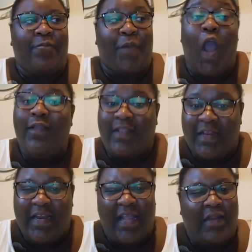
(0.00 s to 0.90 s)

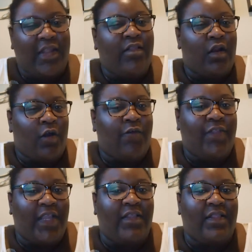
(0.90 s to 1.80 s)
Personally, there's a lot of
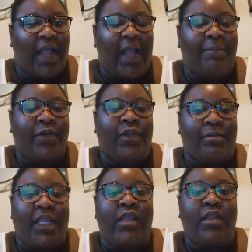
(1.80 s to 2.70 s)
things that happened to
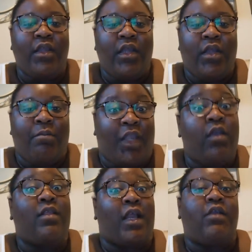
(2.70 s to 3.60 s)
me
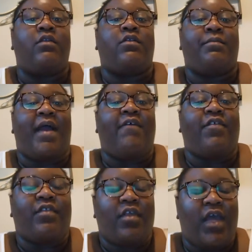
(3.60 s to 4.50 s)
because I couldn't do
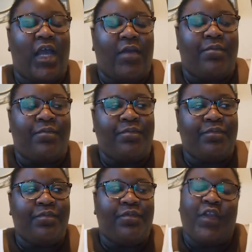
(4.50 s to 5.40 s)
maths. I'm
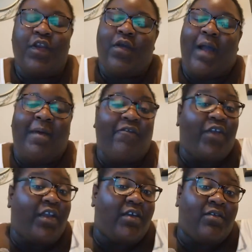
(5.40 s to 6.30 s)

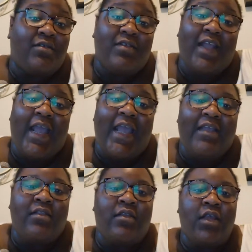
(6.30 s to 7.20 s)
African,
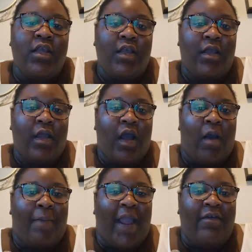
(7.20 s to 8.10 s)
and
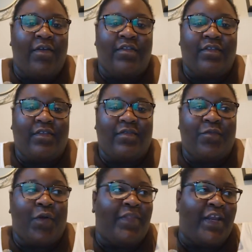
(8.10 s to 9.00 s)
our parents,
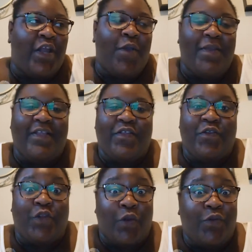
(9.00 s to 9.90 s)
what they know is
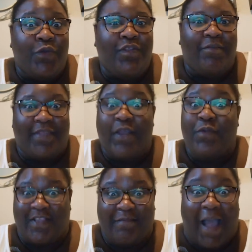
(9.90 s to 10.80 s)
you don't do something,
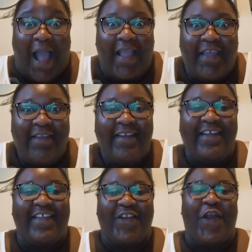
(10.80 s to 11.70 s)
we smack.
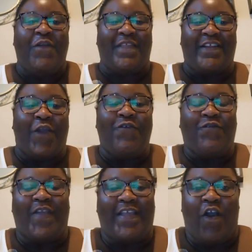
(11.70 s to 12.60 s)
They don't
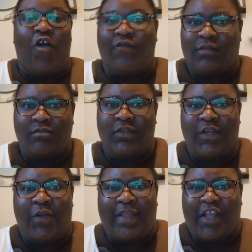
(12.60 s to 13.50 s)
think of,
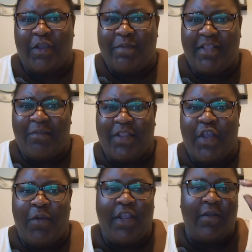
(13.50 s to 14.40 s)
there could be something
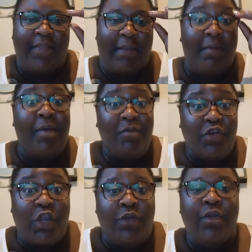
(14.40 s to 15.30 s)
going on there. My mum
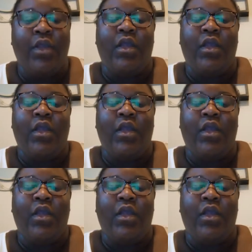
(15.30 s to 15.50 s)
knew,